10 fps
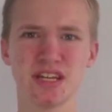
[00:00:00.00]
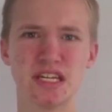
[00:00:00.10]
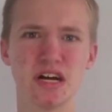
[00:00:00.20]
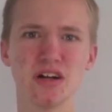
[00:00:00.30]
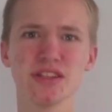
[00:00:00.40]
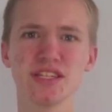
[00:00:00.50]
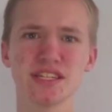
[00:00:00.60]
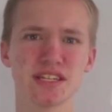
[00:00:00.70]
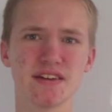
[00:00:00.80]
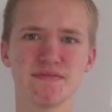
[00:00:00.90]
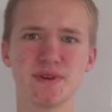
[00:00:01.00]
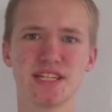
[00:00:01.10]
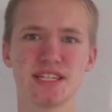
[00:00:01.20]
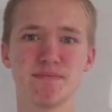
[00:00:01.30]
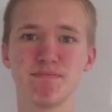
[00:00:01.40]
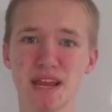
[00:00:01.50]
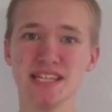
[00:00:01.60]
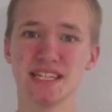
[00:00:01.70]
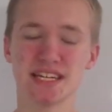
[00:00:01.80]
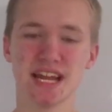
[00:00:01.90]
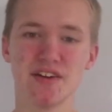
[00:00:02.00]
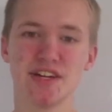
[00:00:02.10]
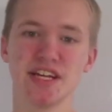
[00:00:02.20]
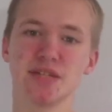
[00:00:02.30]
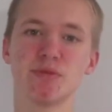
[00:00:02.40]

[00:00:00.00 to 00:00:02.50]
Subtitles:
Now all this stuff may seem basic nowadays,